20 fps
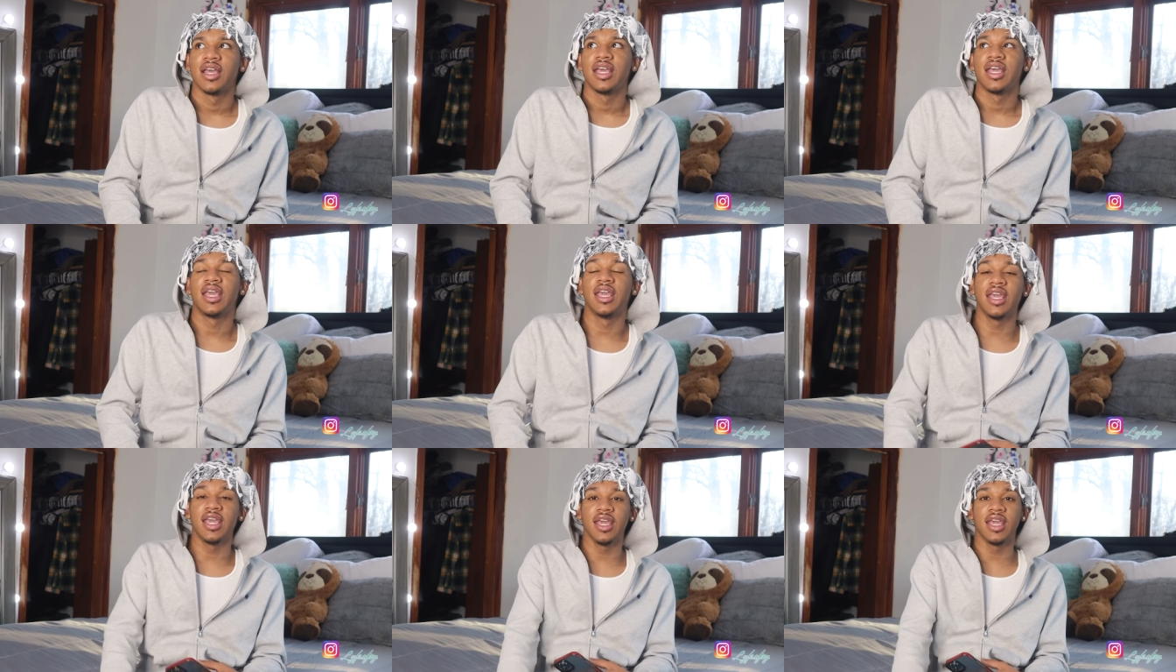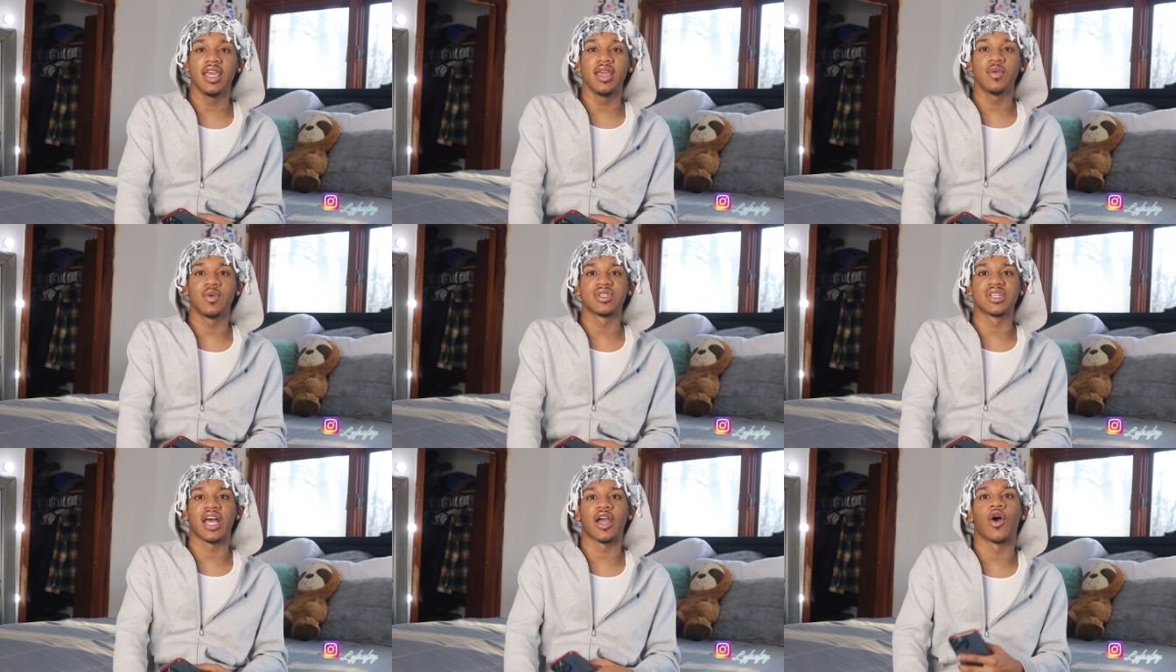He
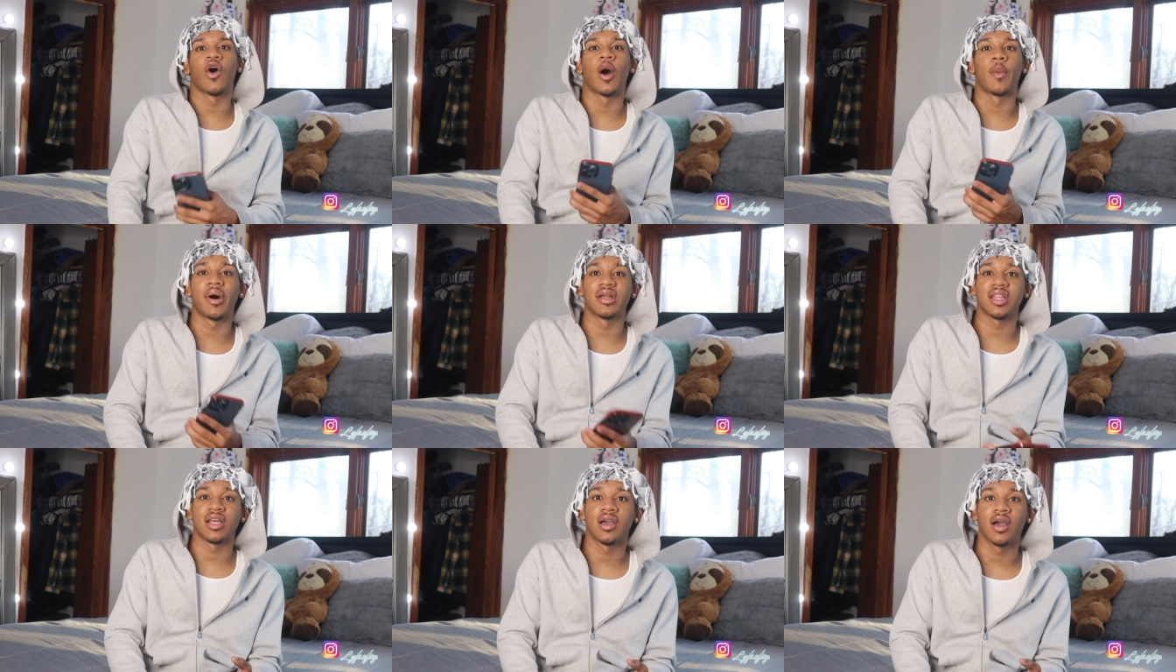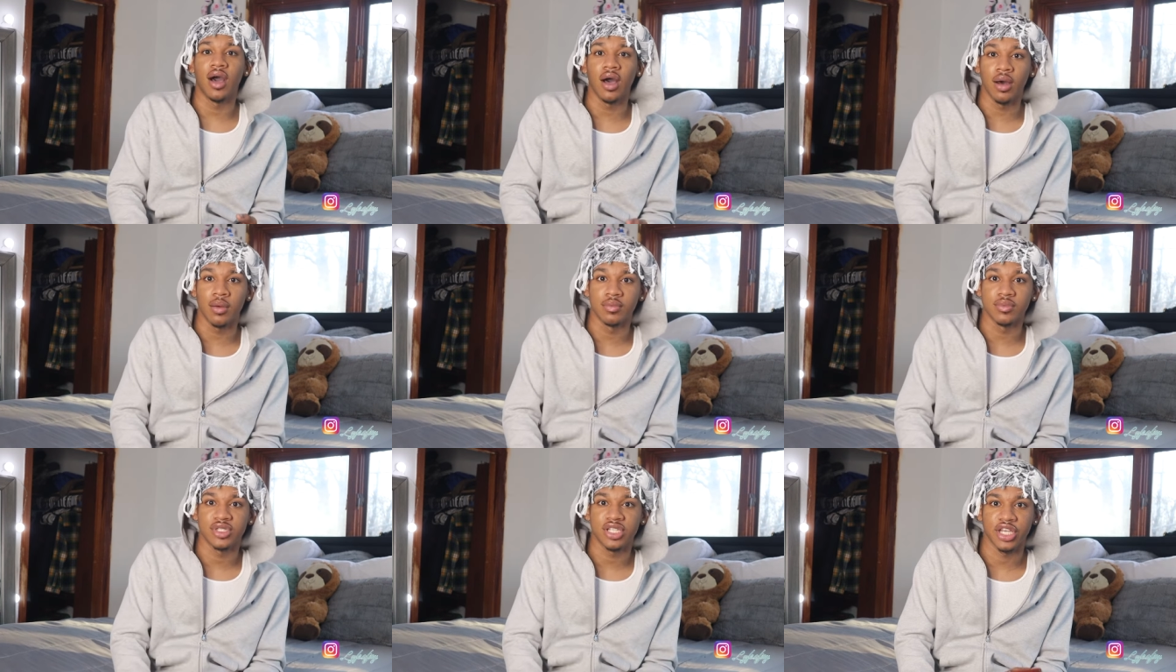was like, oh, I'm about to
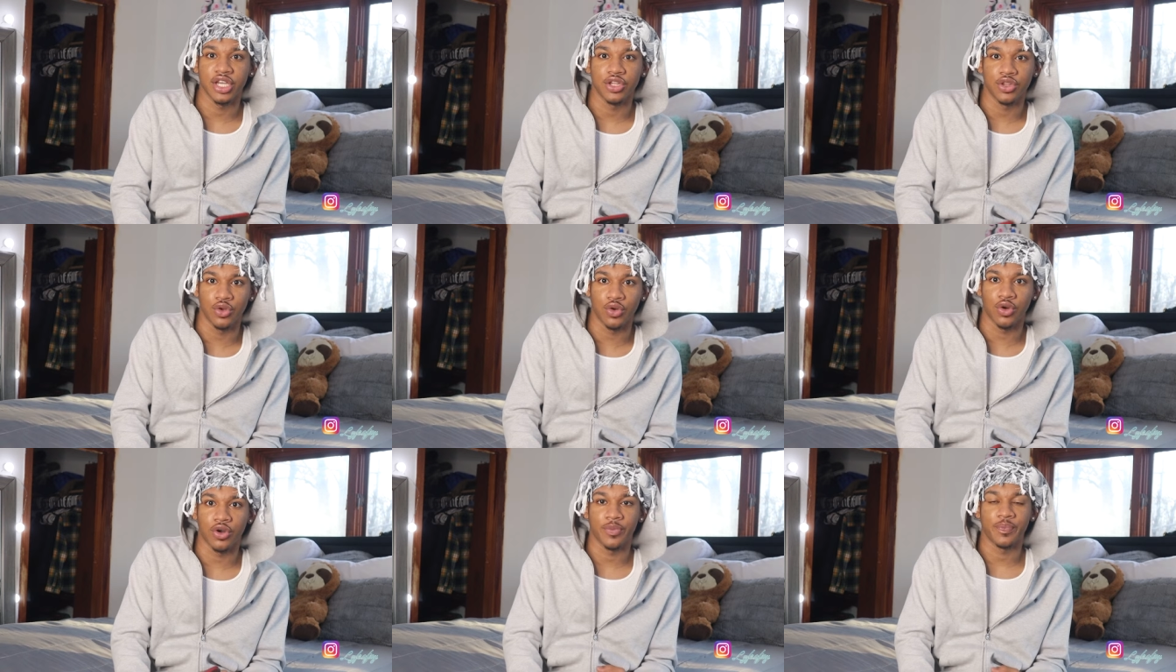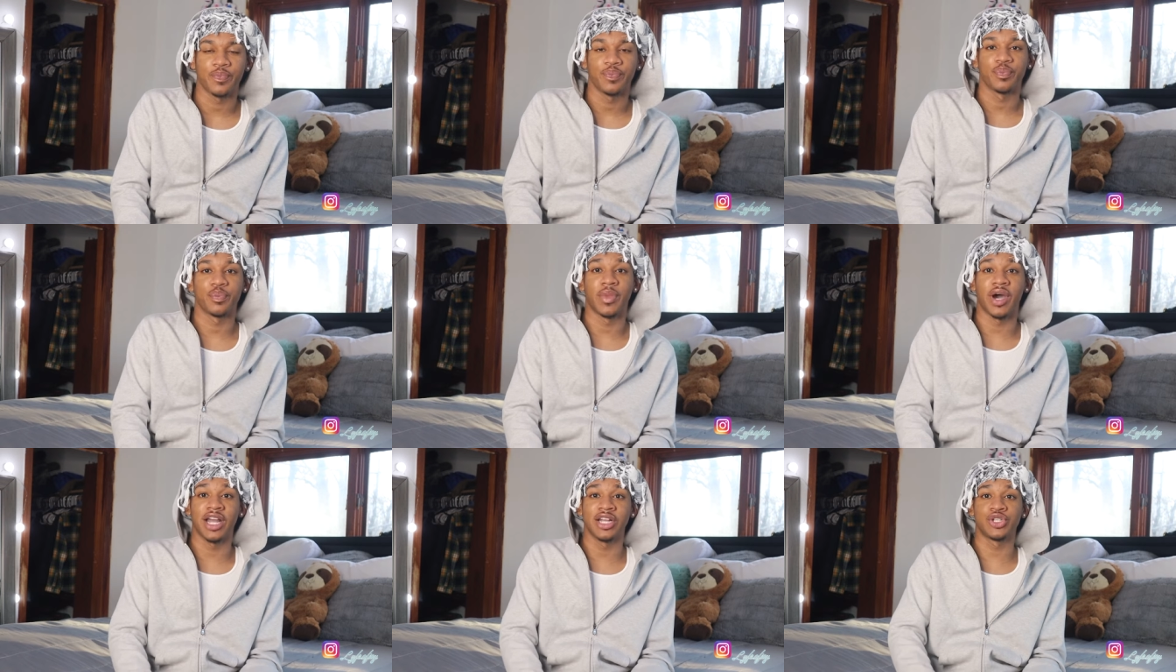come to your dorm,
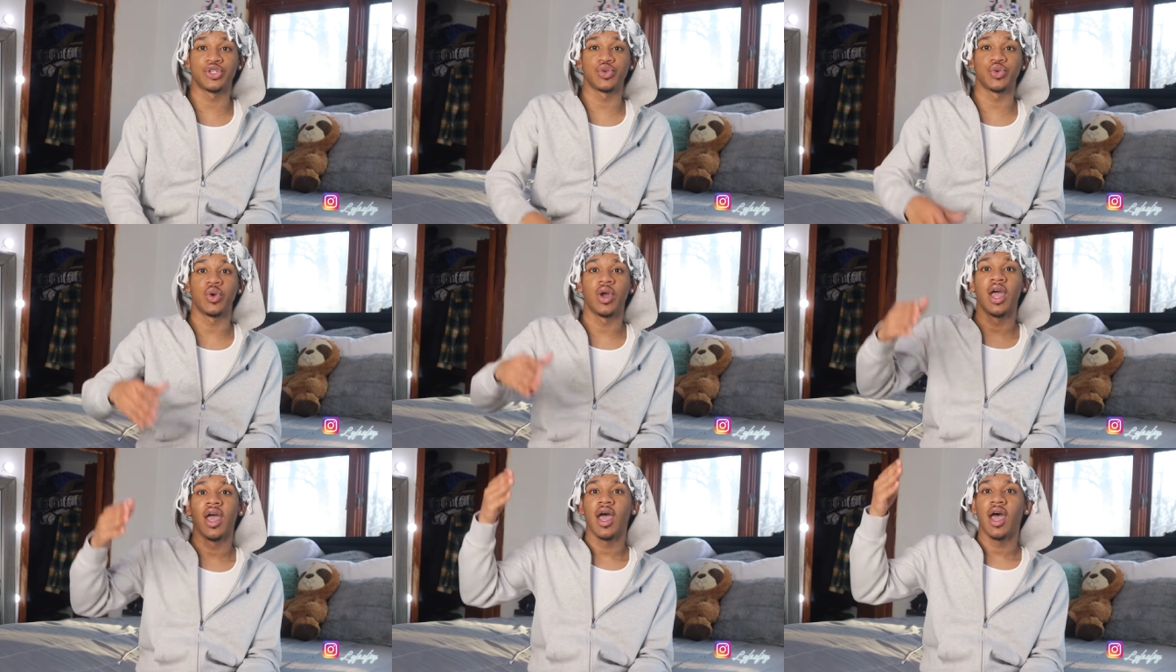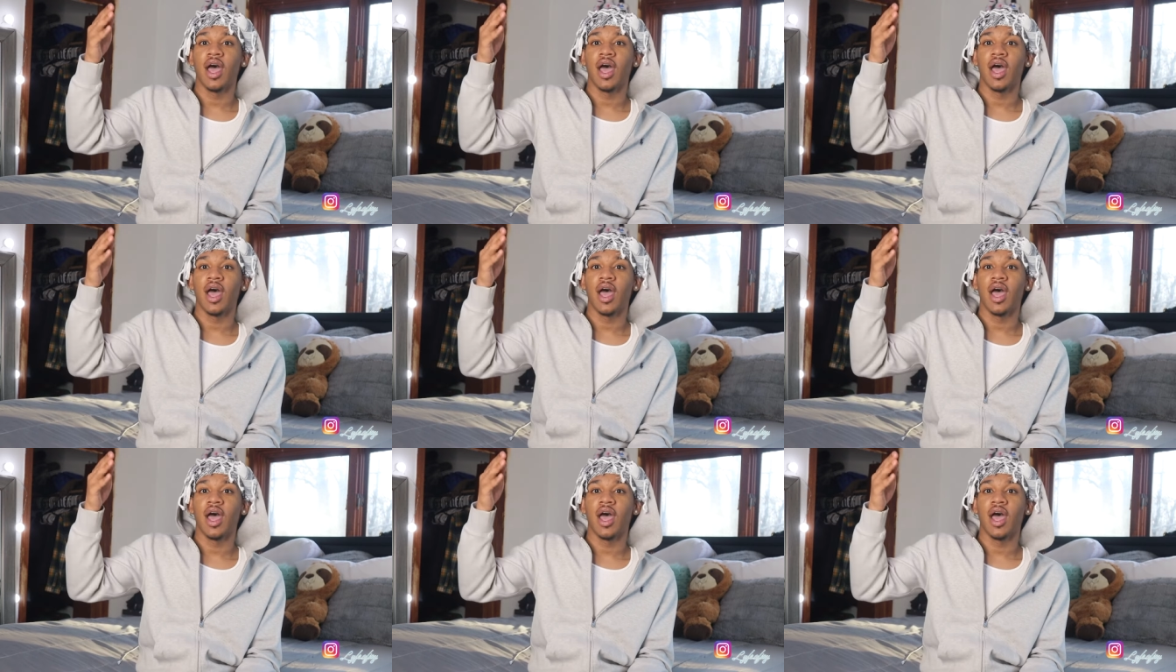mind you.